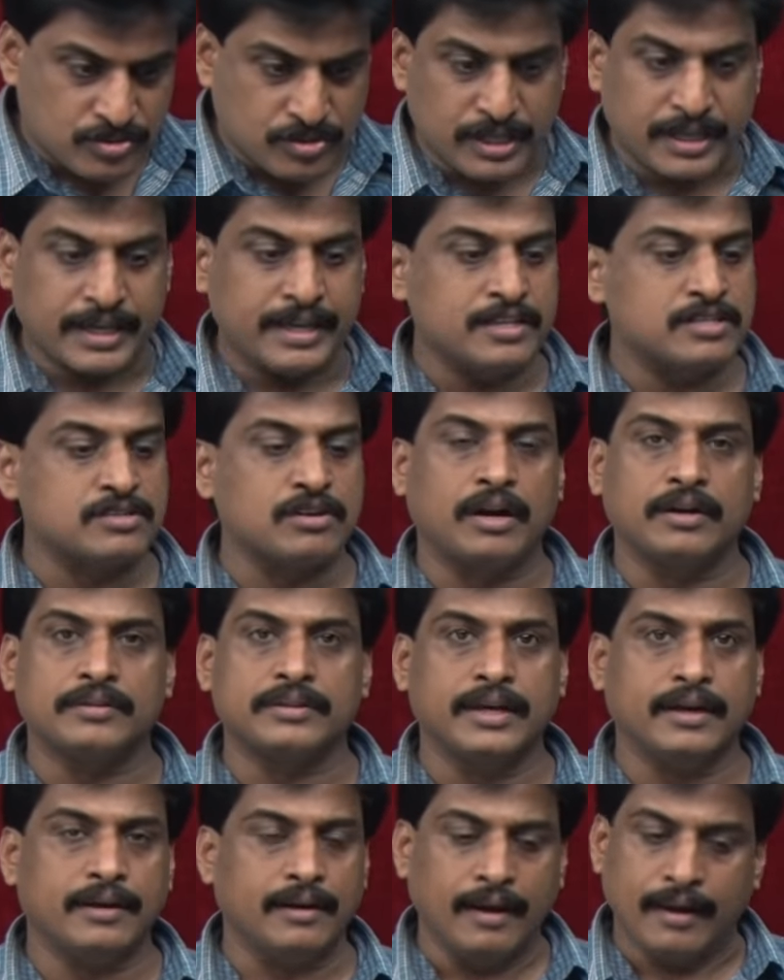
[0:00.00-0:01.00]
string is not
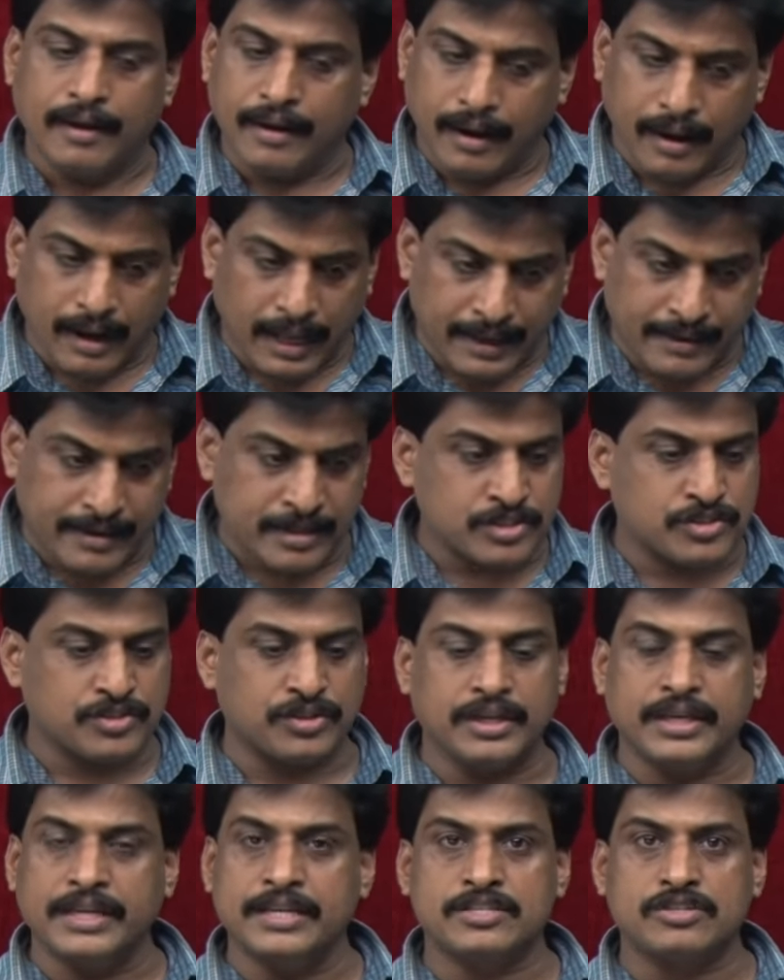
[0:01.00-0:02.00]
there, Linux
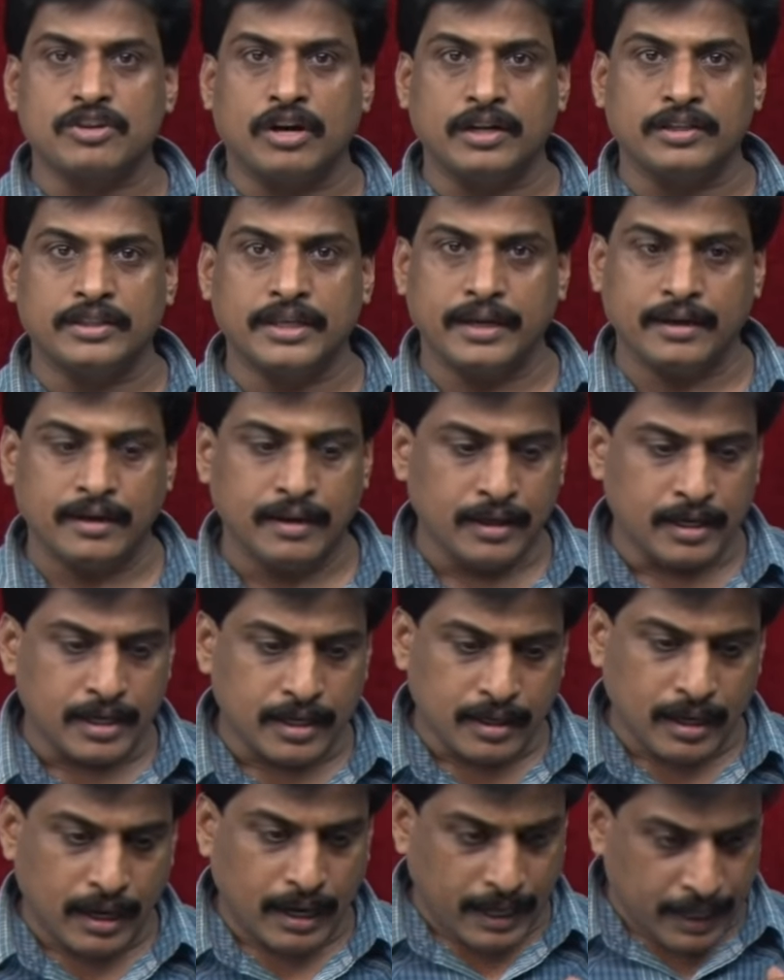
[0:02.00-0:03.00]
string is not there,
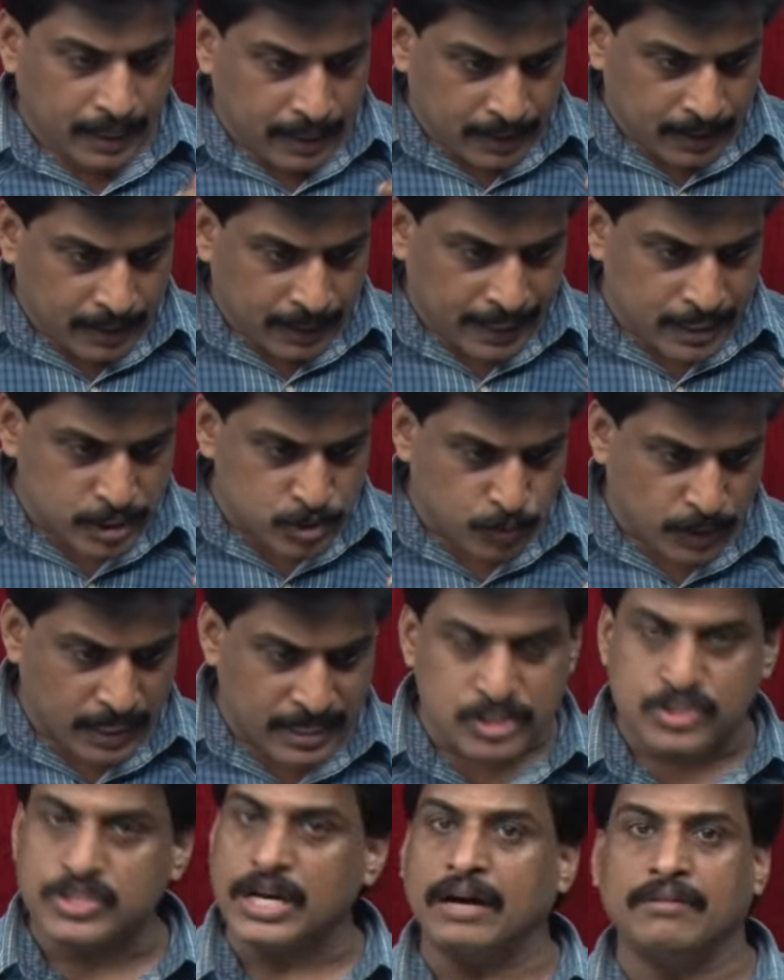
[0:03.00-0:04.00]
and as well
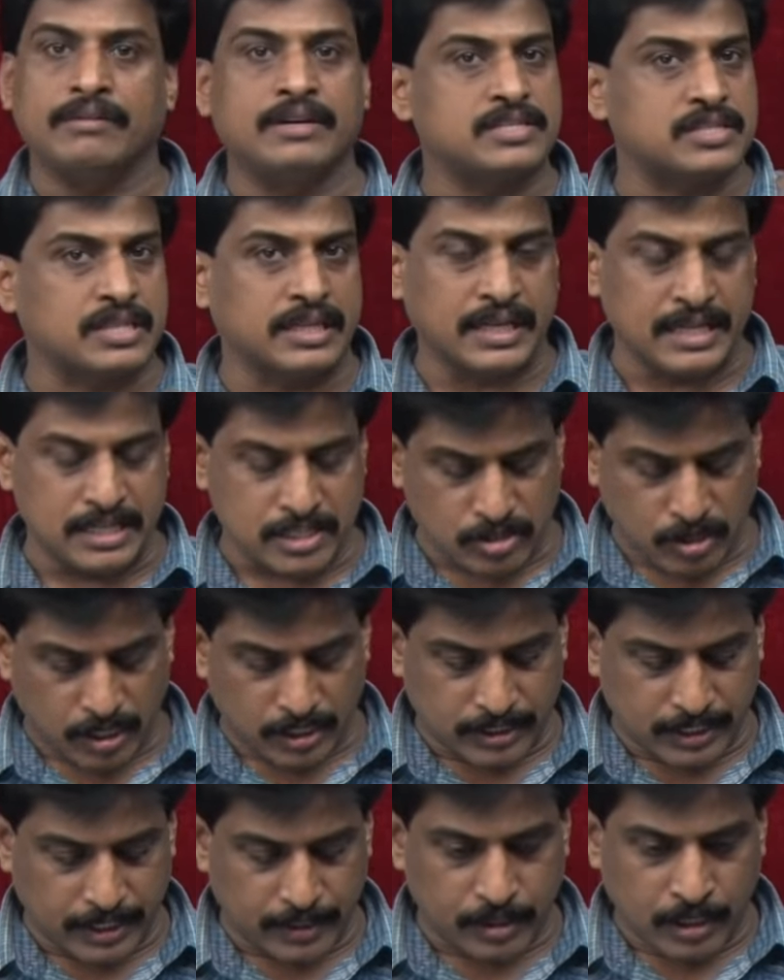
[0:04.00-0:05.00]
as Java string is
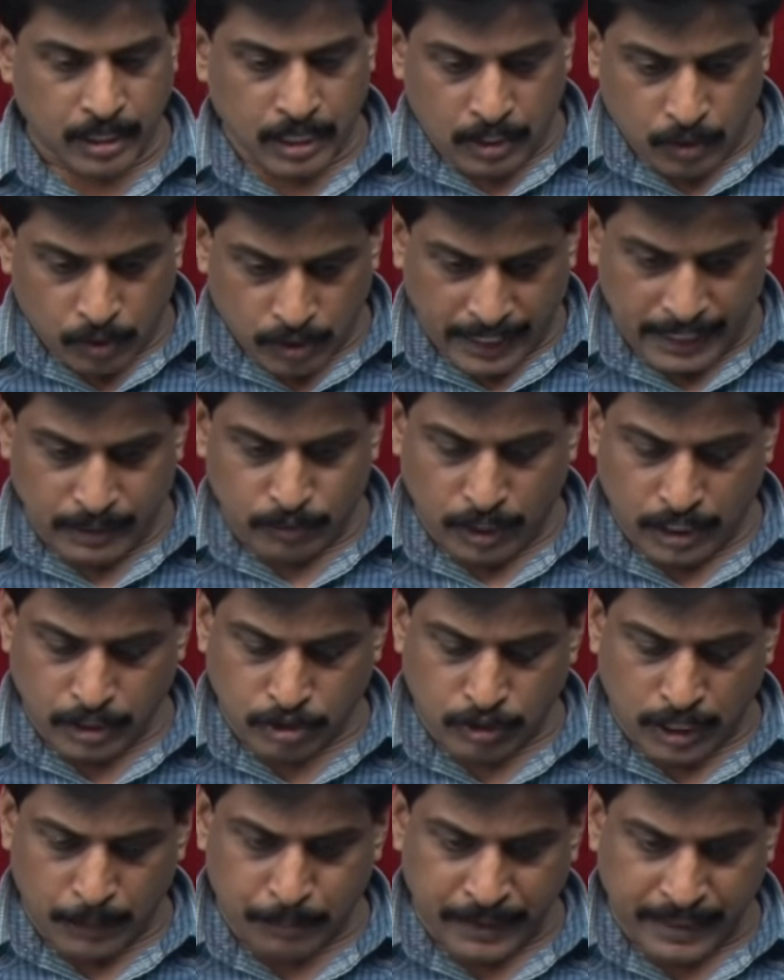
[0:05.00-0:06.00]
not there. Okay, I want
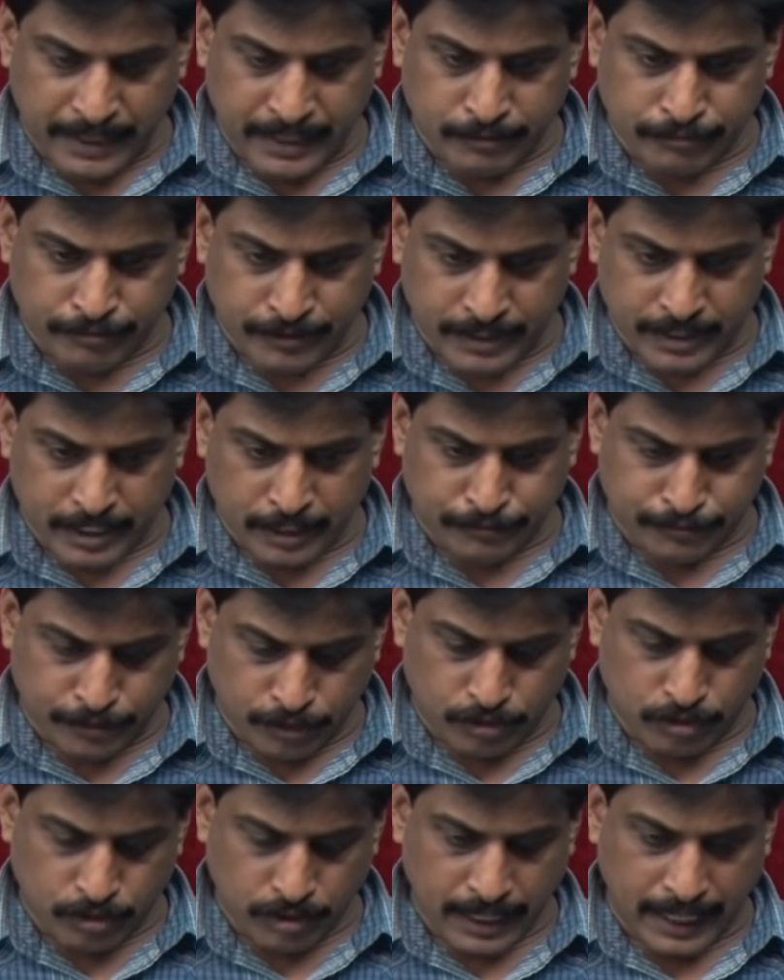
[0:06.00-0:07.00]
to append in front of
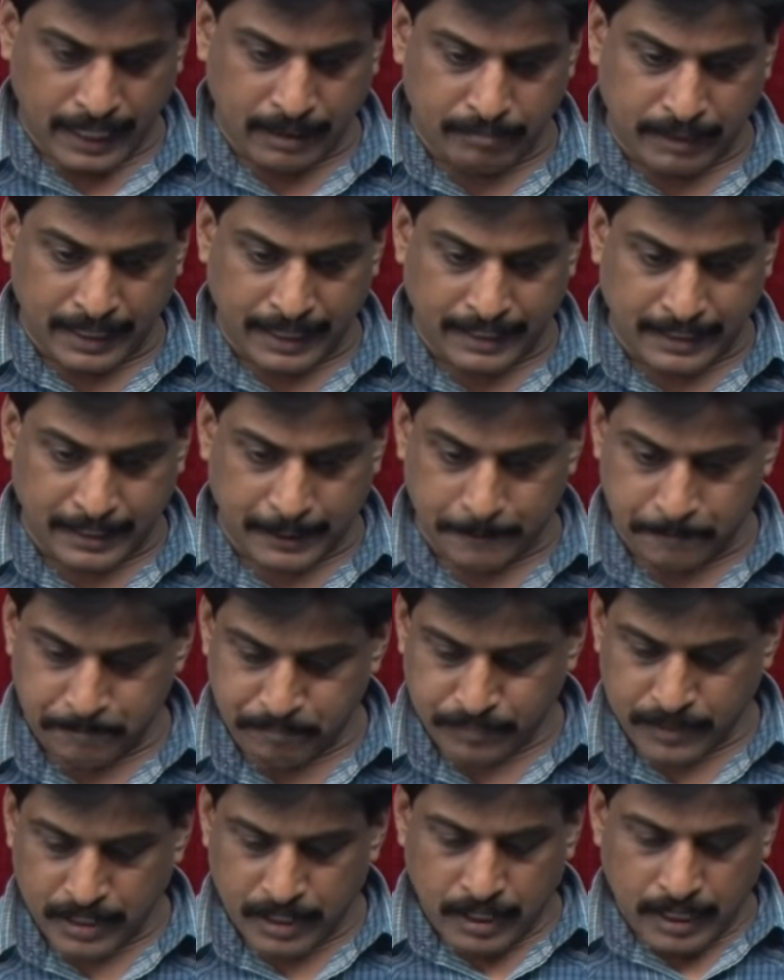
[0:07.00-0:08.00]
you MIT.
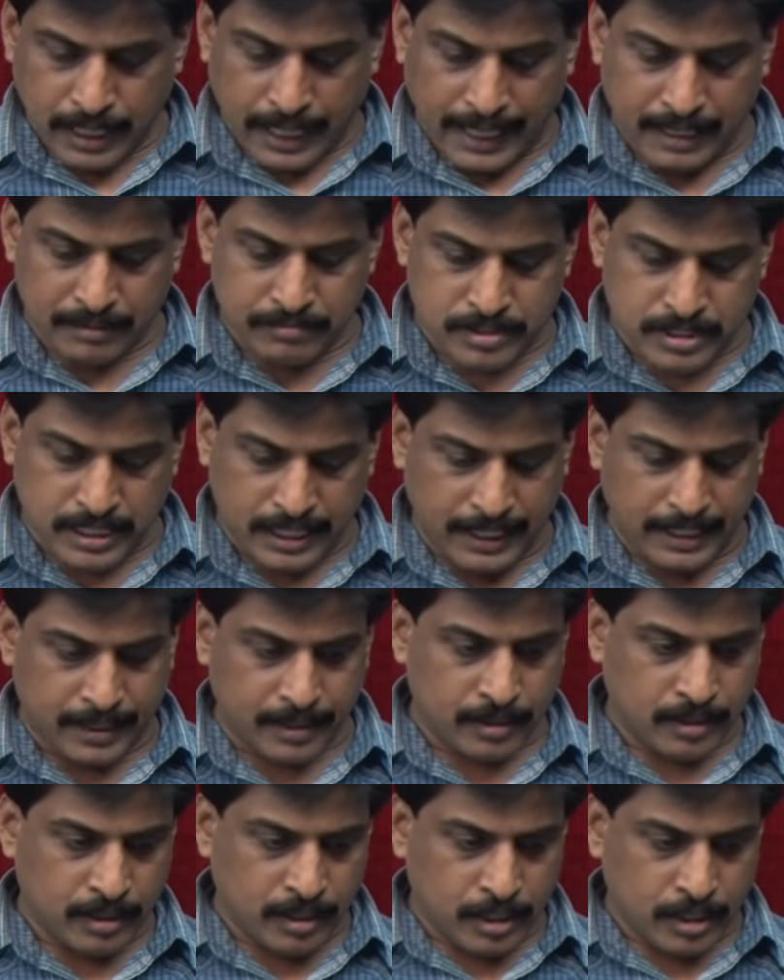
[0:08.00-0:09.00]
I am saying